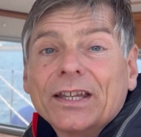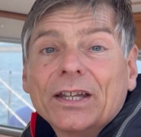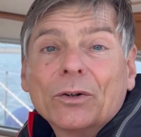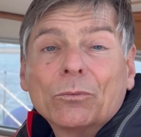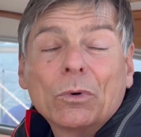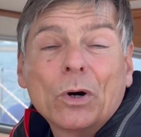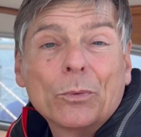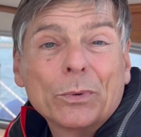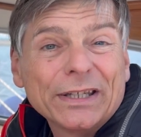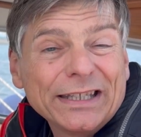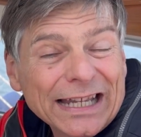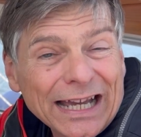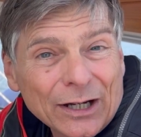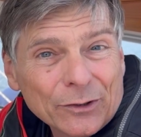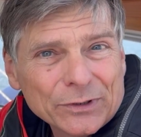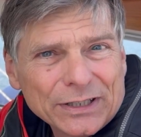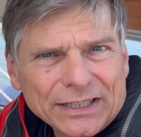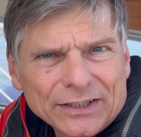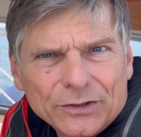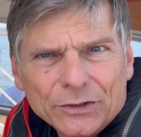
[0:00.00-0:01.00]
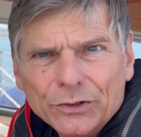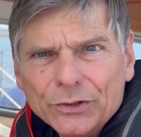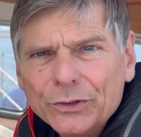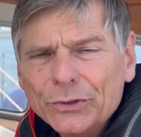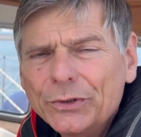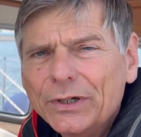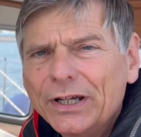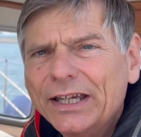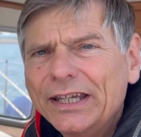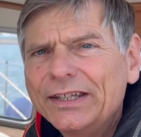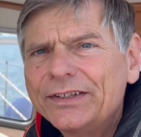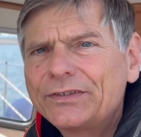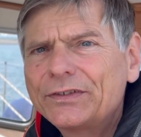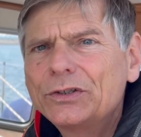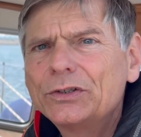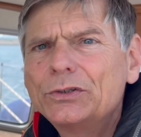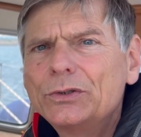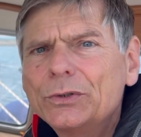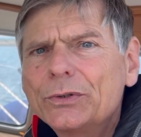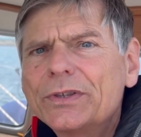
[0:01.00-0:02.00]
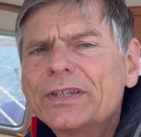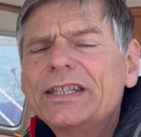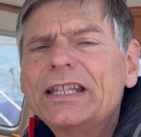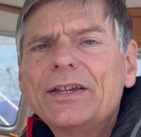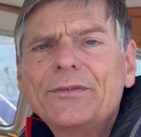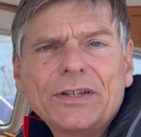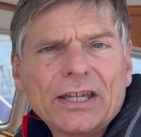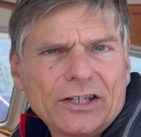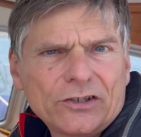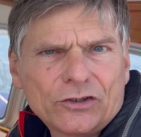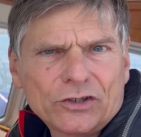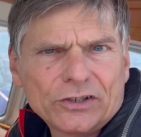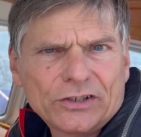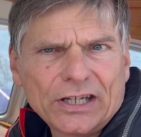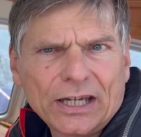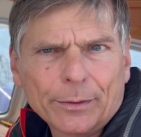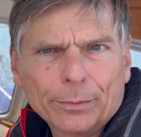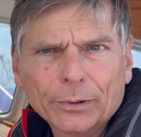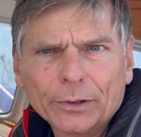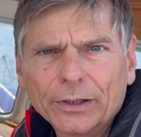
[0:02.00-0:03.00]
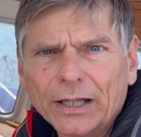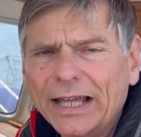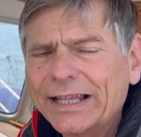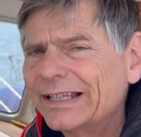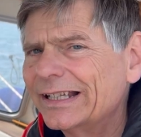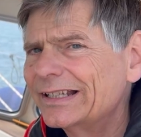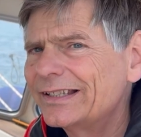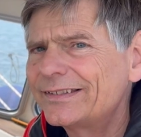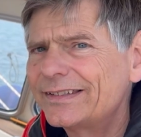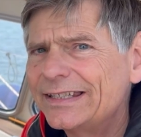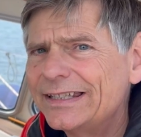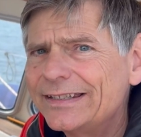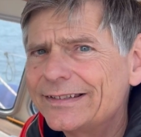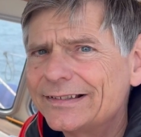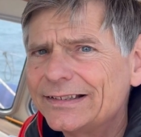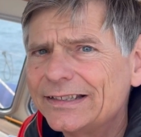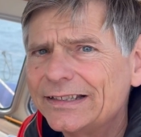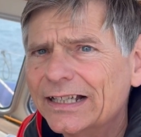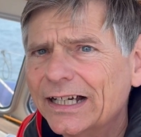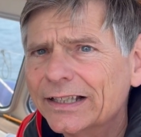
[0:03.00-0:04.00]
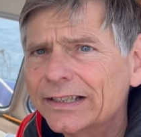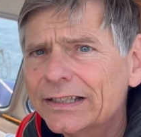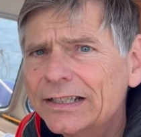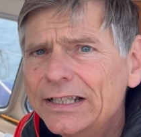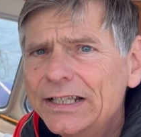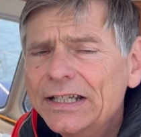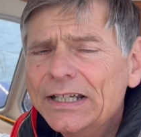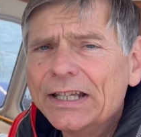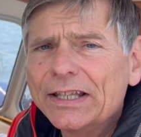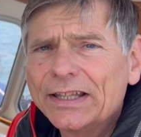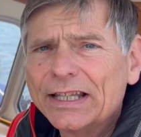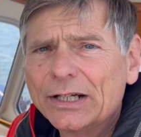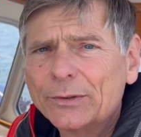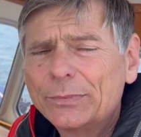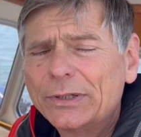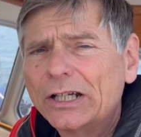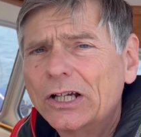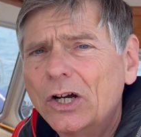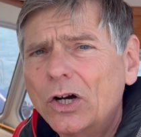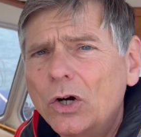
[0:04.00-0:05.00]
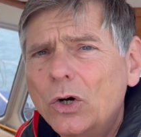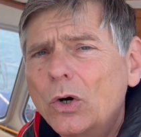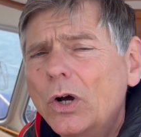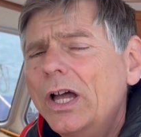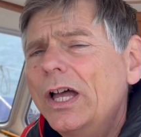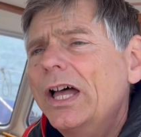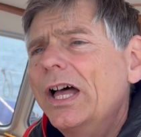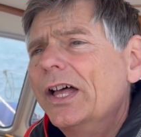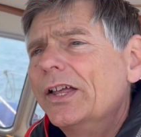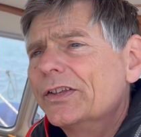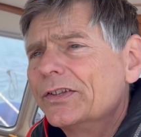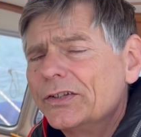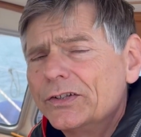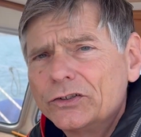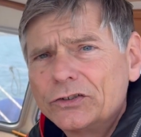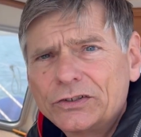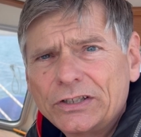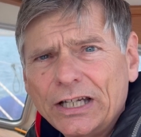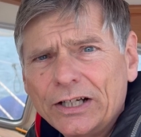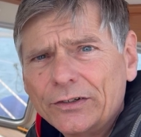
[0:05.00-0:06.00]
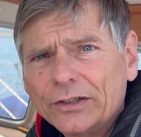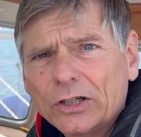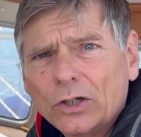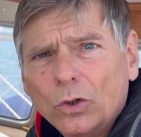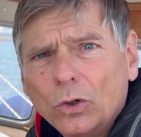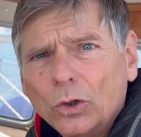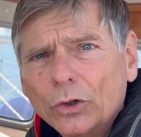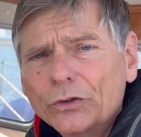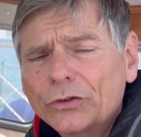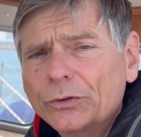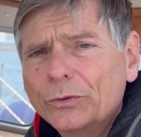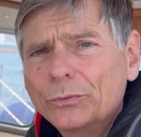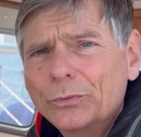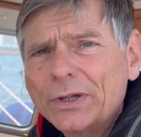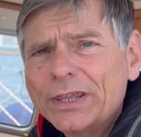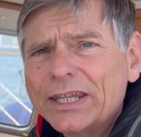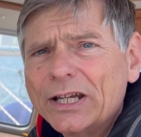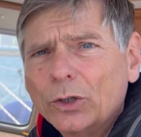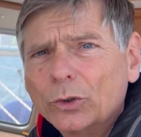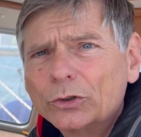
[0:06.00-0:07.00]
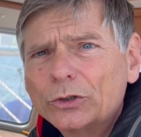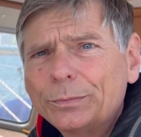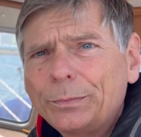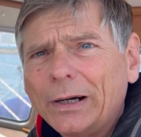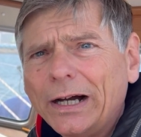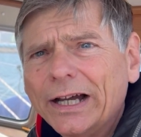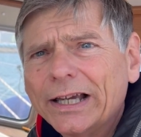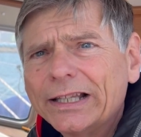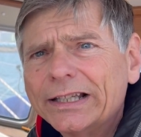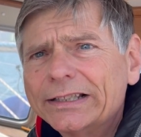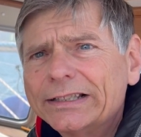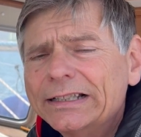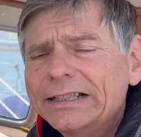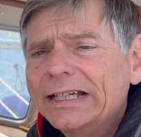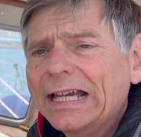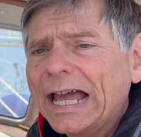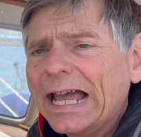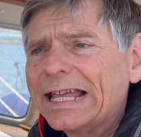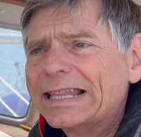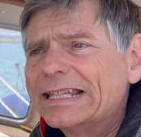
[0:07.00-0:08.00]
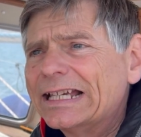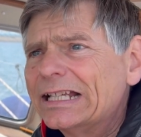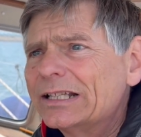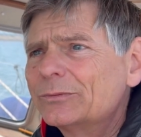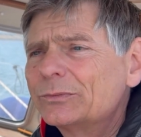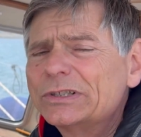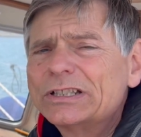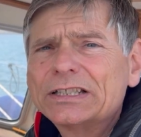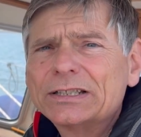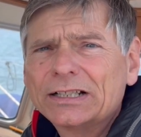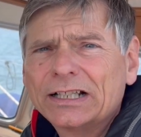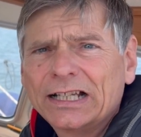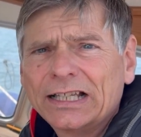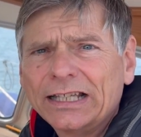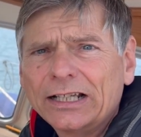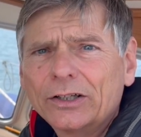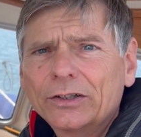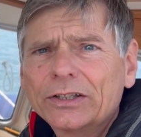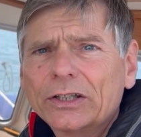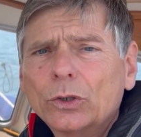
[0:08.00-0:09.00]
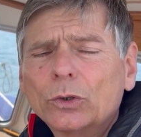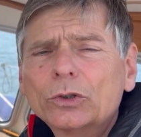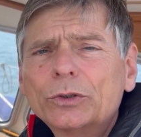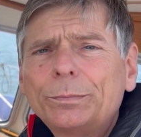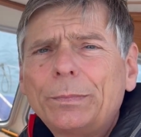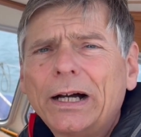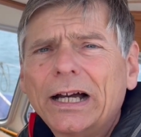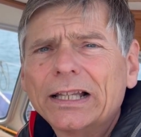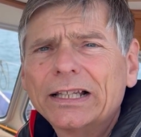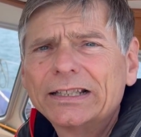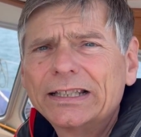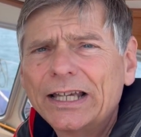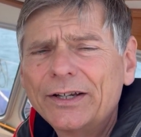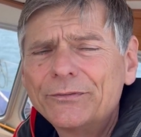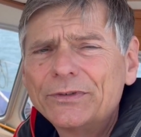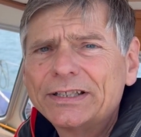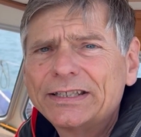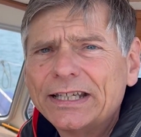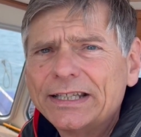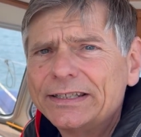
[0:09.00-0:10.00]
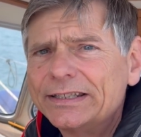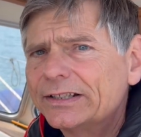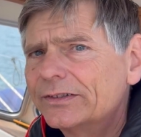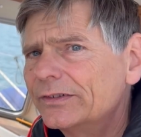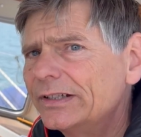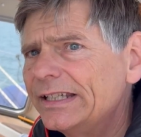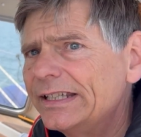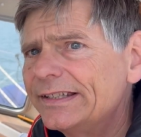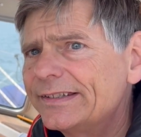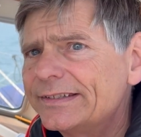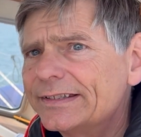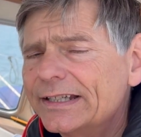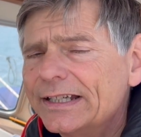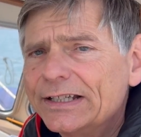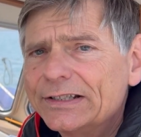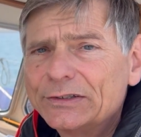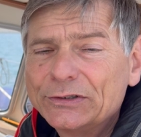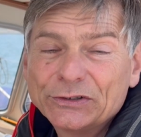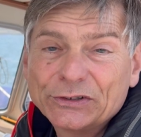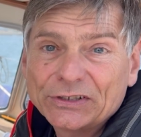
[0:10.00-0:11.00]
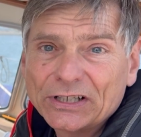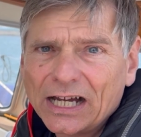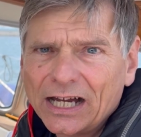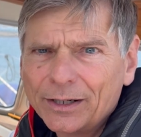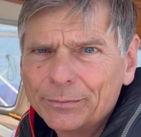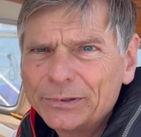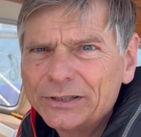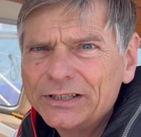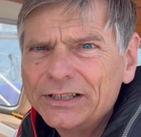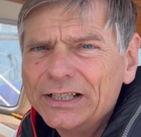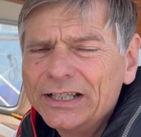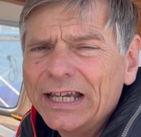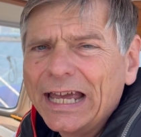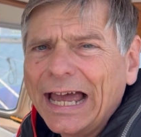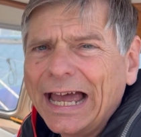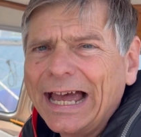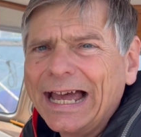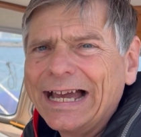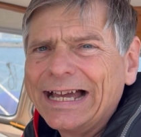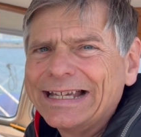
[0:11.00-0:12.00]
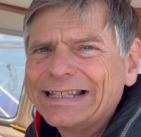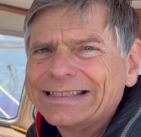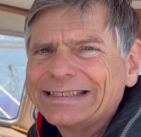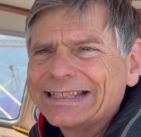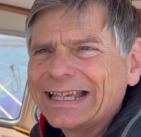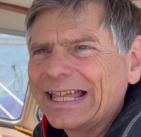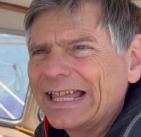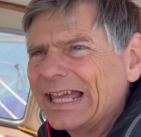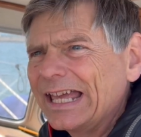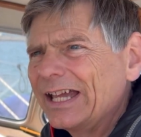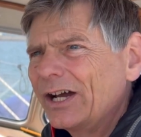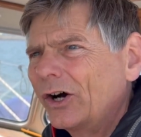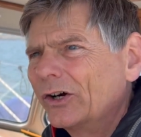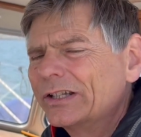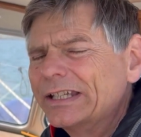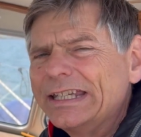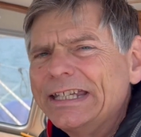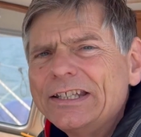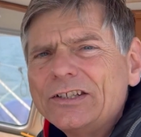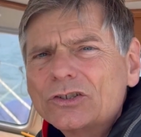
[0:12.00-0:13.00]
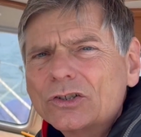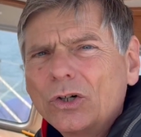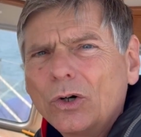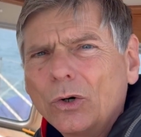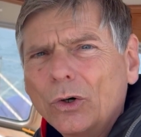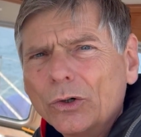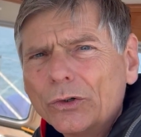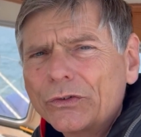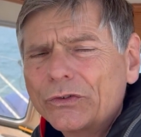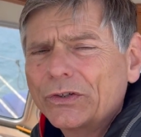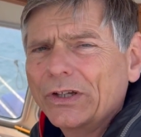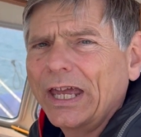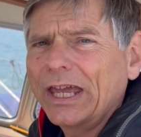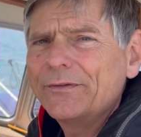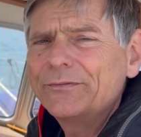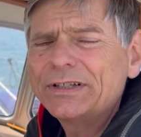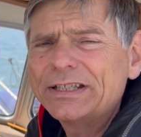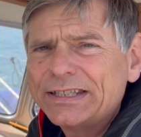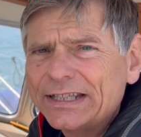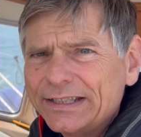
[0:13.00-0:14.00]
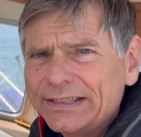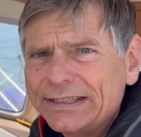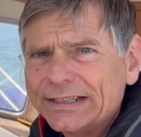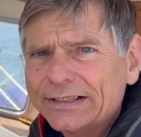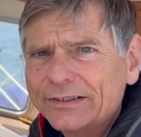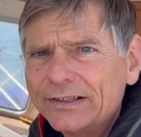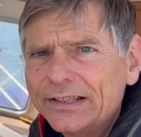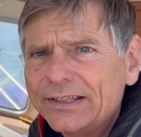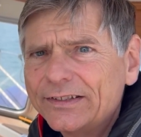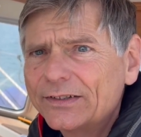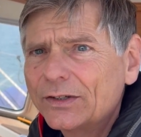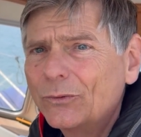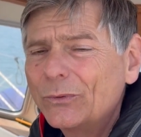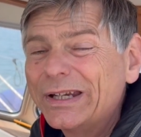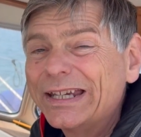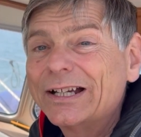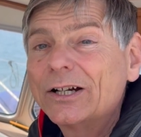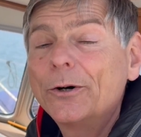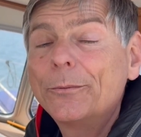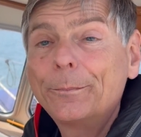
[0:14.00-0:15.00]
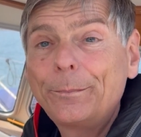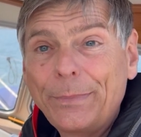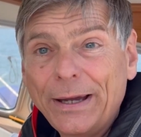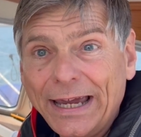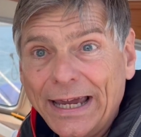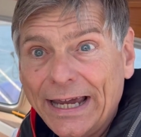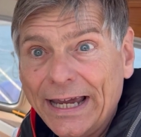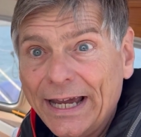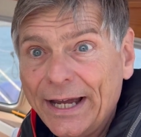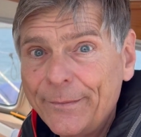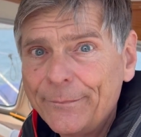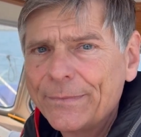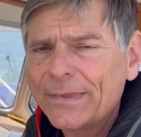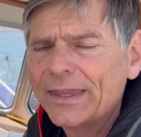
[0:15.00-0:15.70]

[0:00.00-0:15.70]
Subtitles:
What we now need to do is to do the deviation table, and that is easily done. That we go steer a course with the autopilot, and then we click on the autopilot every 10 degrees to starboard, and on each course every 10 degrees we compare